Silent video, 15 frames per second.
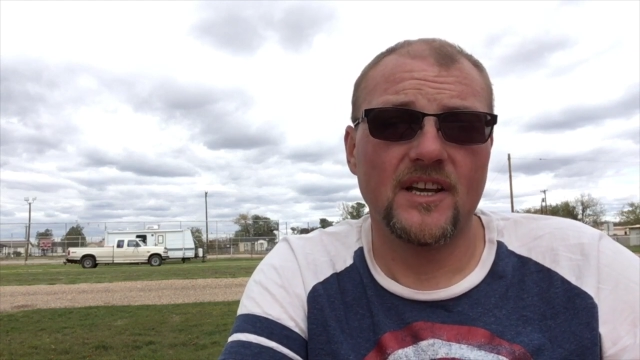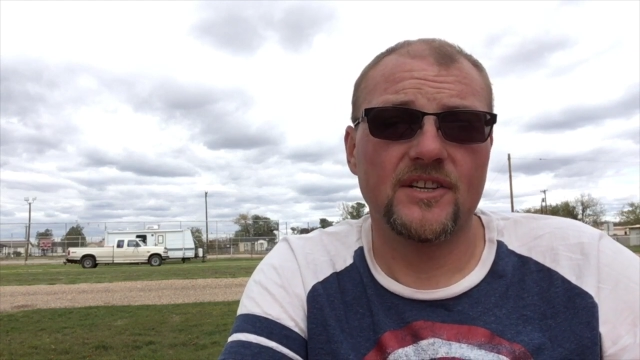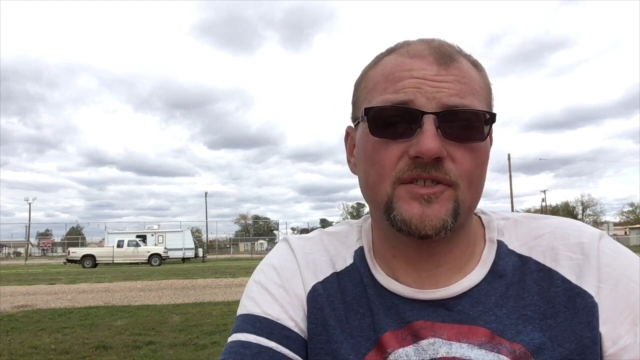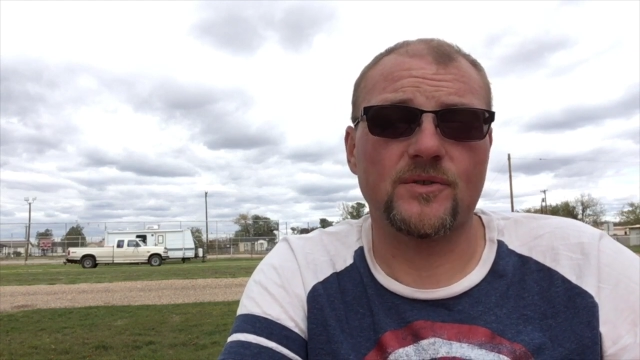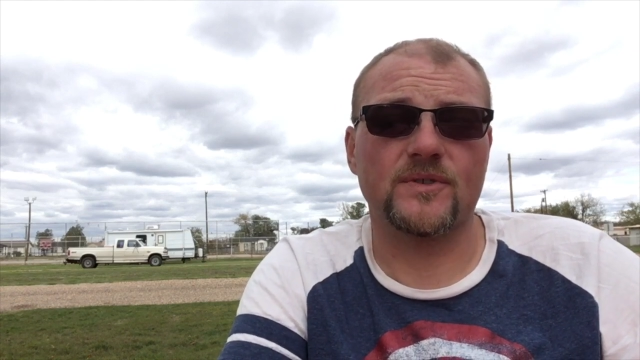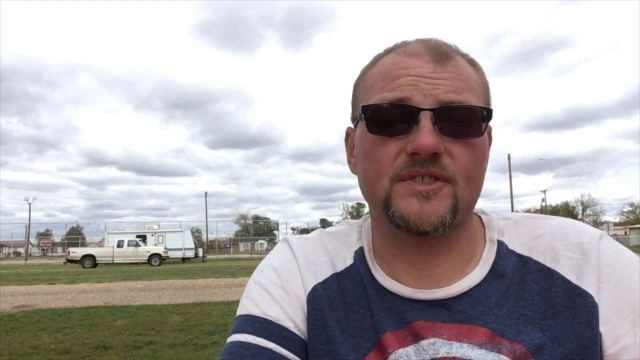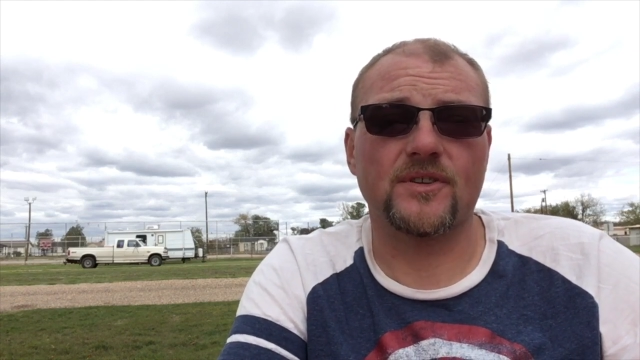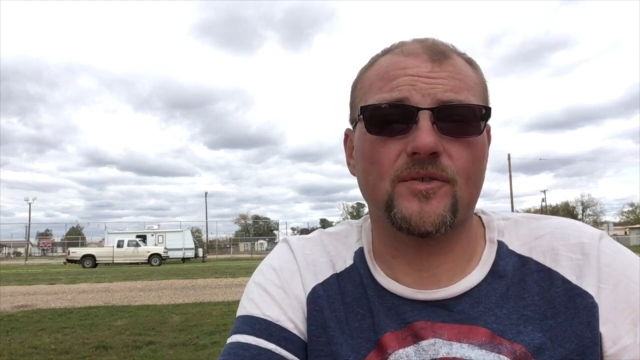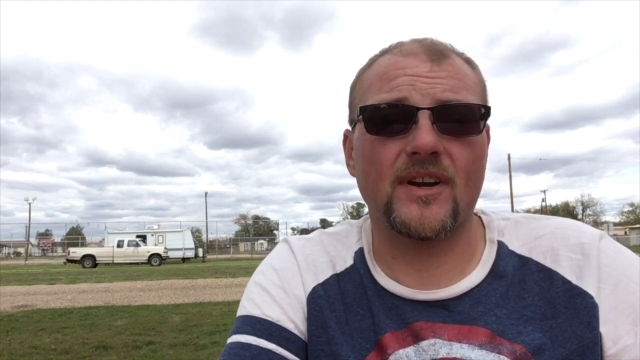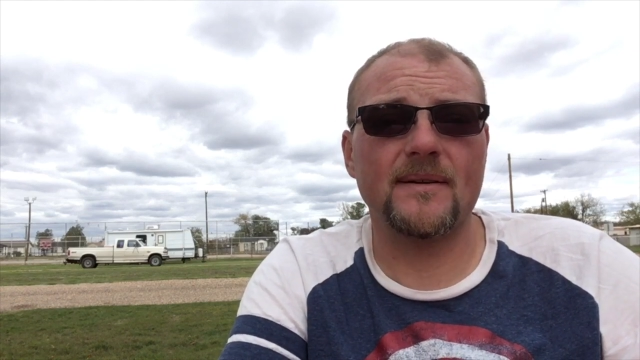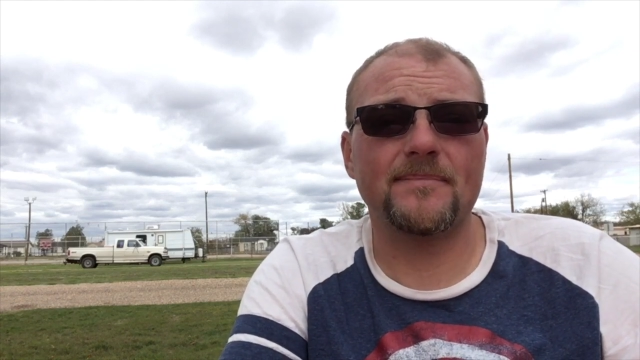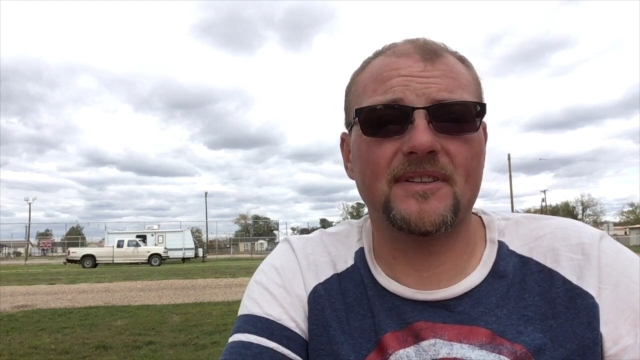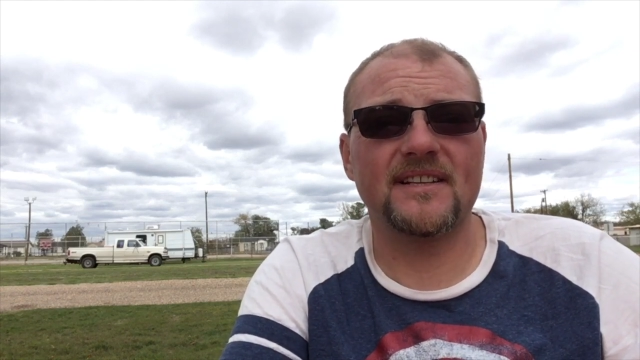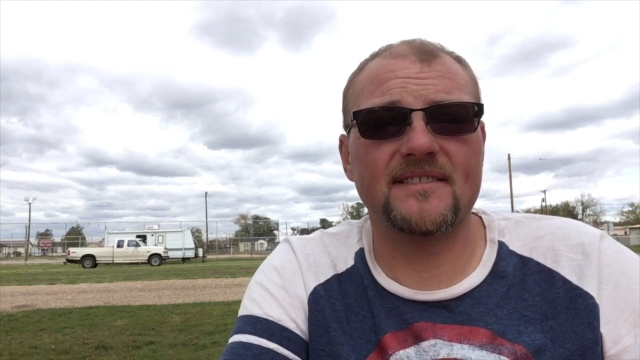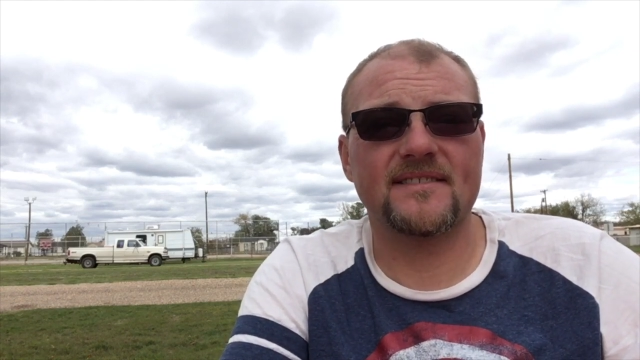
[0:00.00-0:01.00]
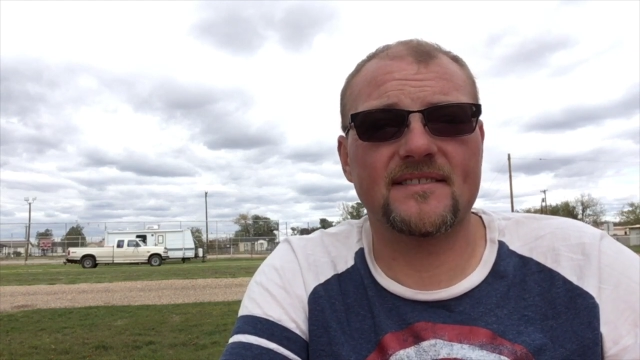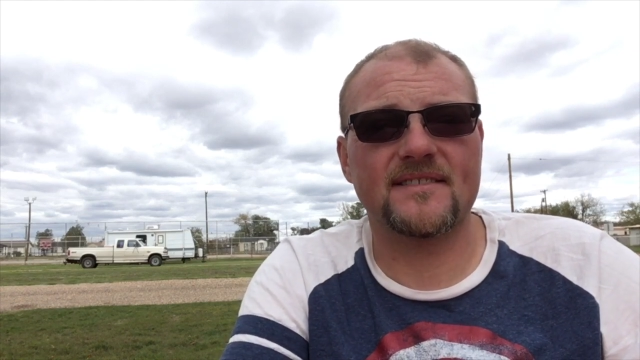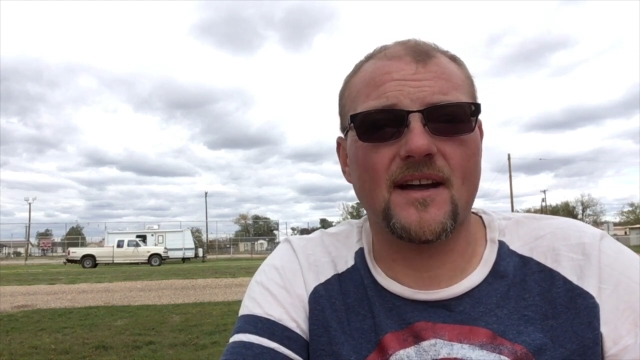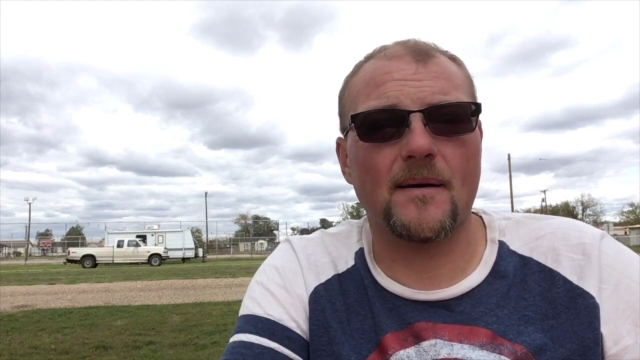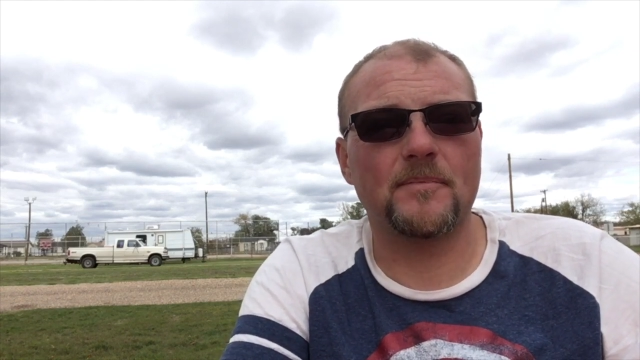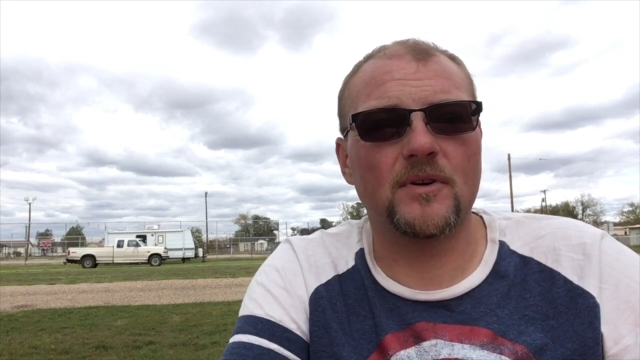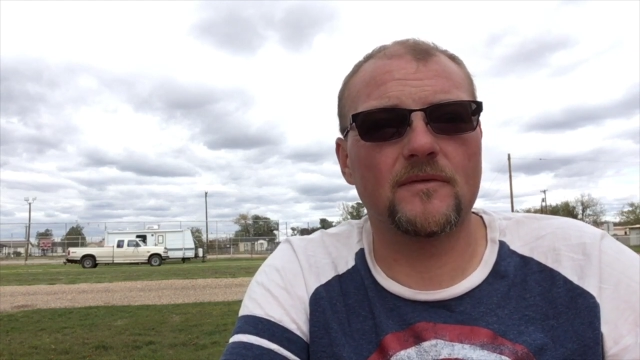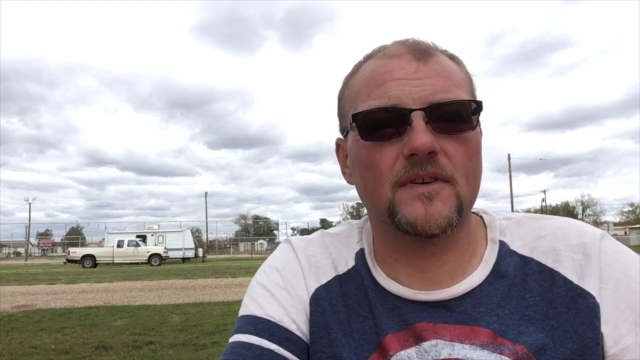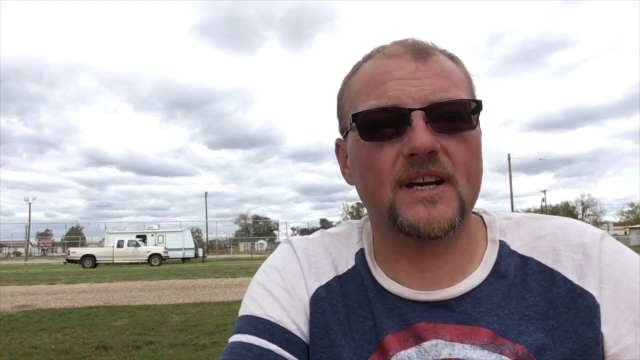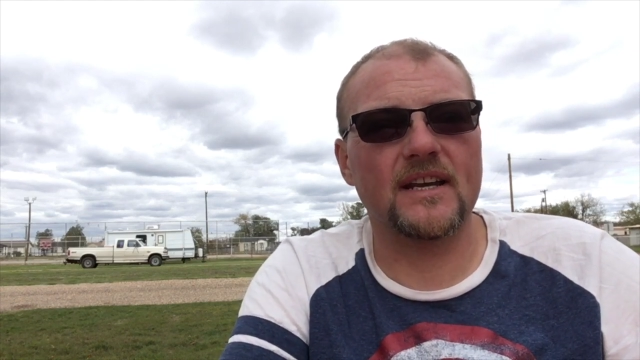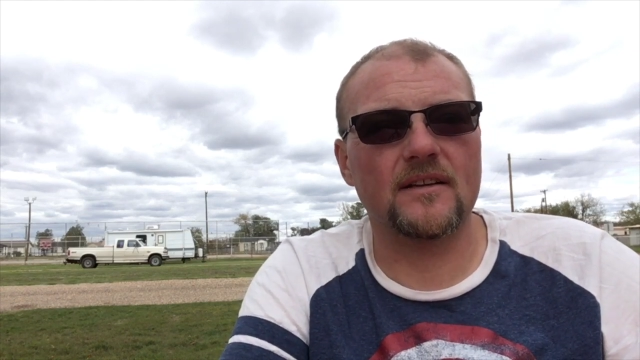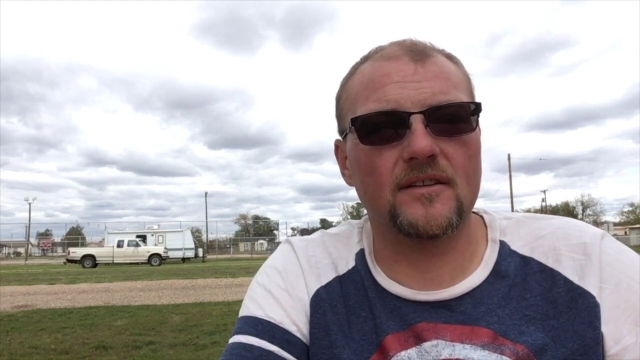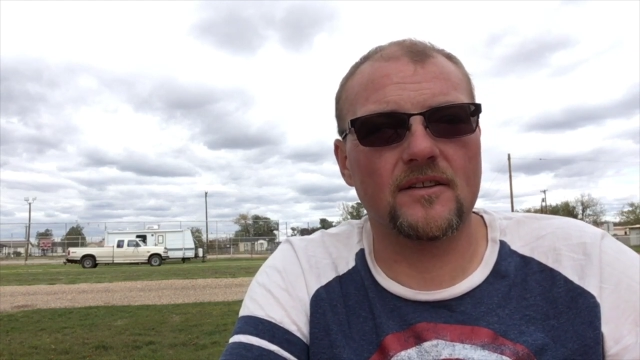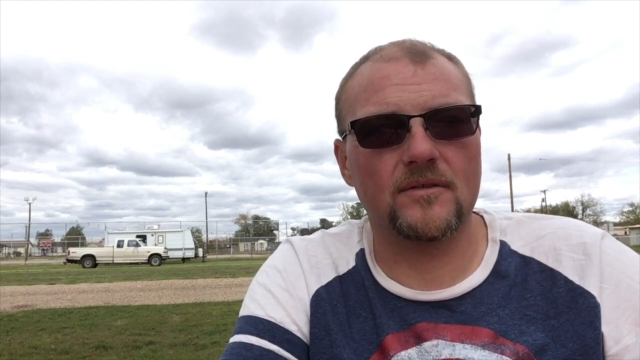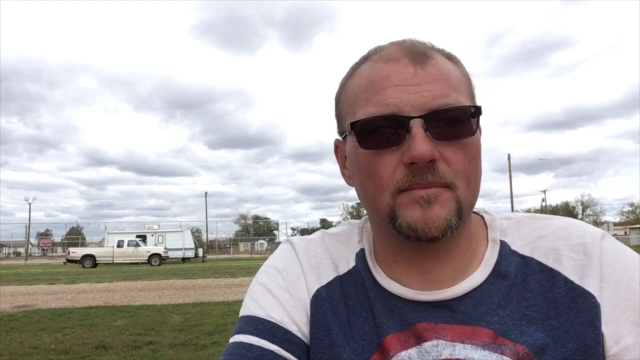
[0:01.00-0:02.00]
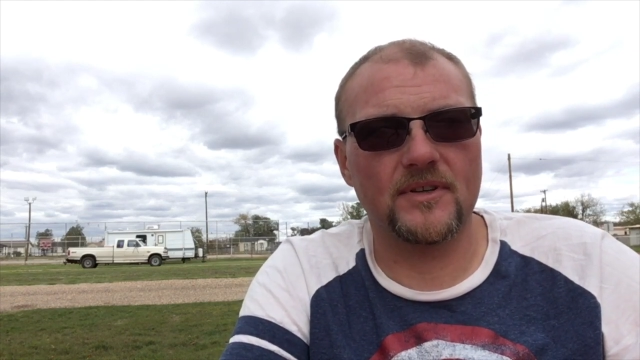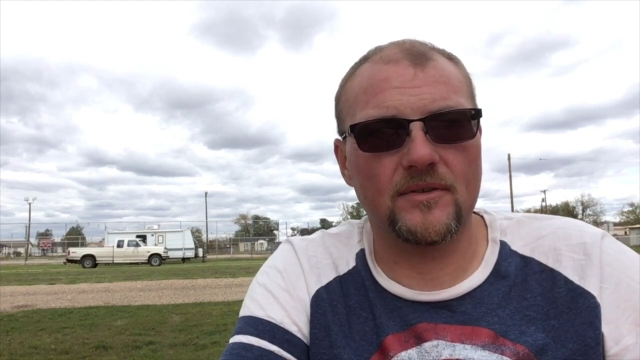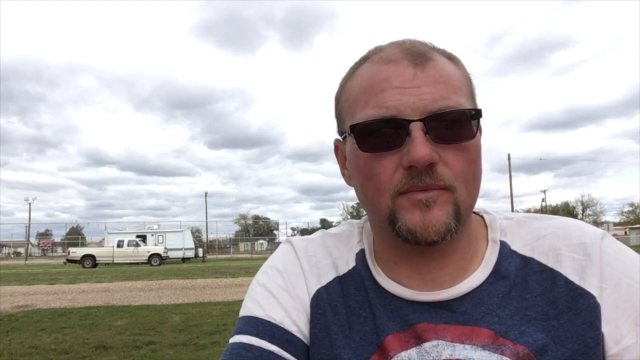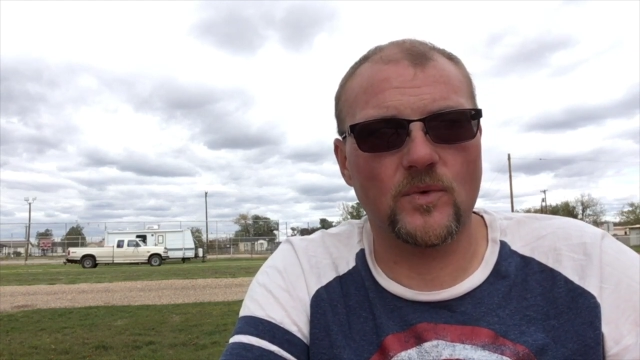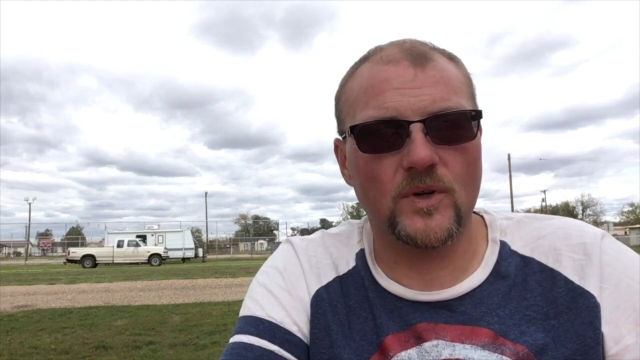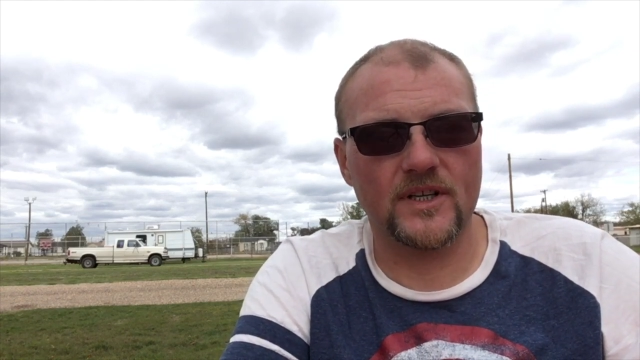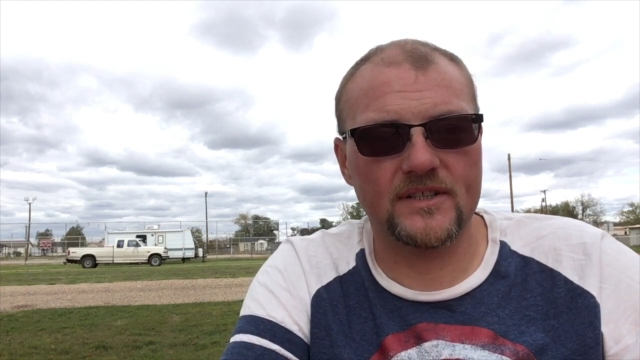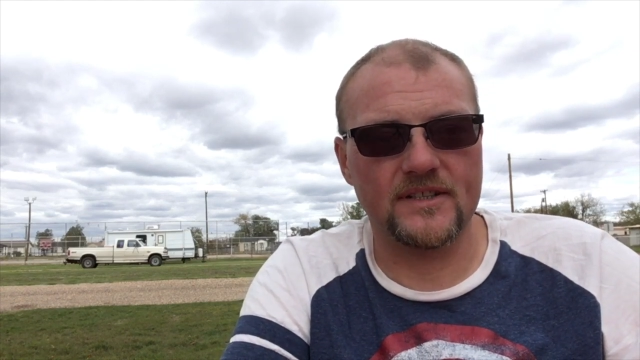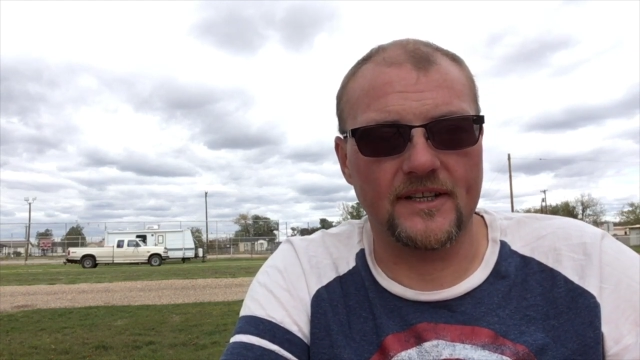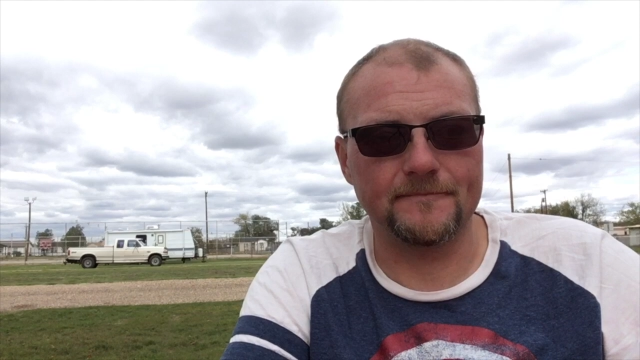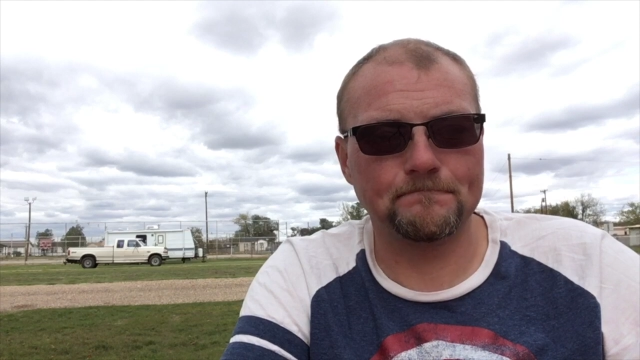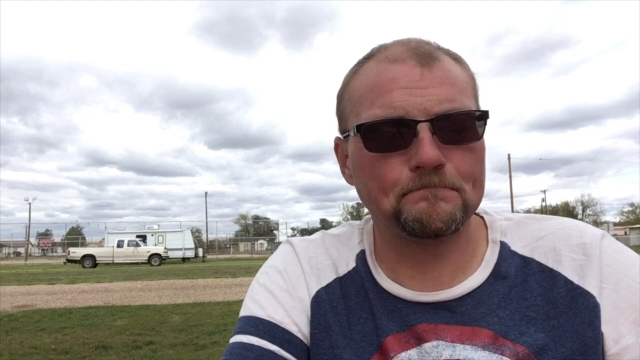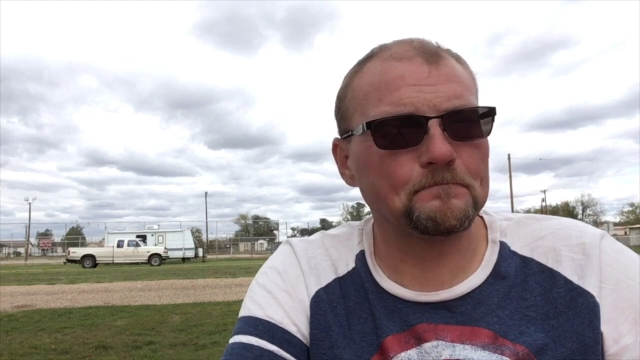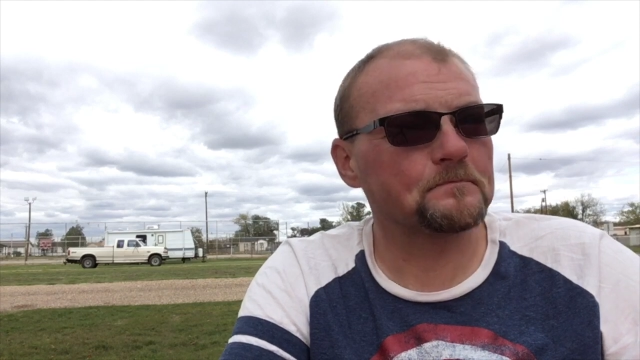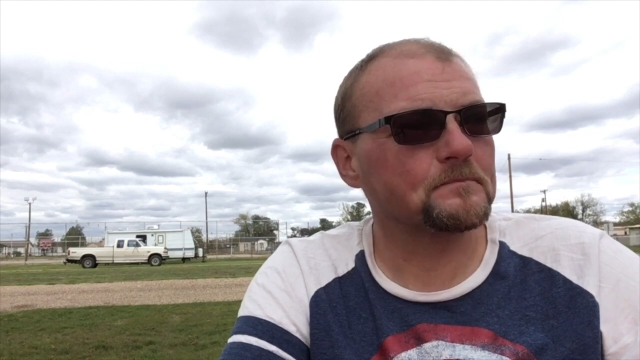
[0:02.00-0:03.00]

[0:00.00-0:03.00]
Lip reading: So it's a great place to stop over, get a little bit of work done.